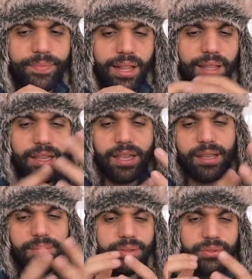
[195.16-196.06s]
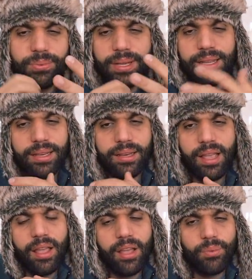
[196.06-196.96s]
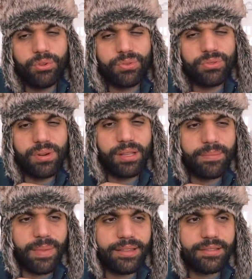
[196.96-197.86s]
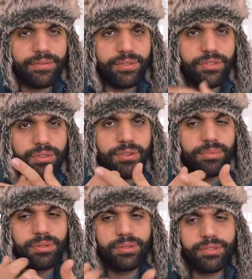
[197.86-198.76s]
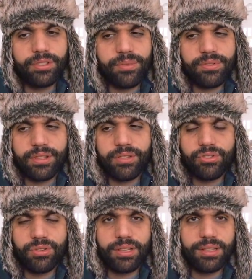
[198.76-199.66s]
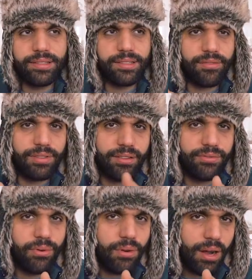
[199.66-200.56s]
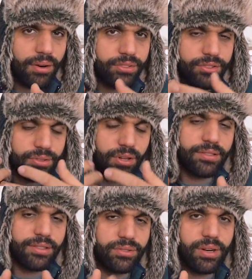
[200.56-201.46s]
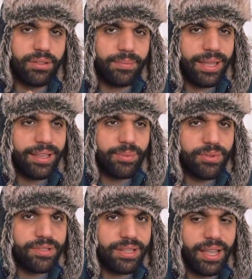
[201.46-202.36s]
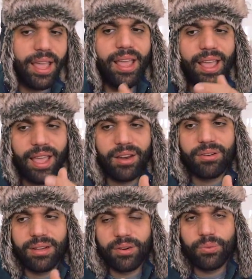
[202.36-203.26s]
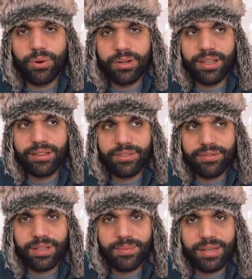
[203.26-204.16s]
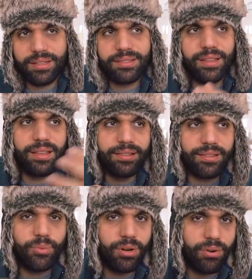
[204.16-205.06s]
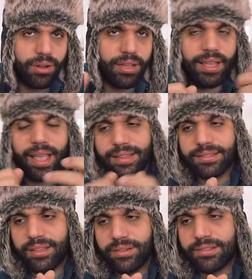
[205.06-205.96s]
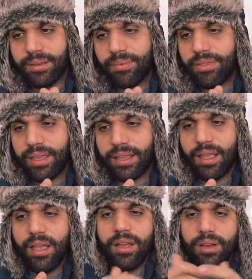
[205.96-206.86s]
like in between, which was really a mess. If you start producing music, you should at least have like 4 hours to concentrate on making music and not like working 15 minutes and then someone knocking, asking you something.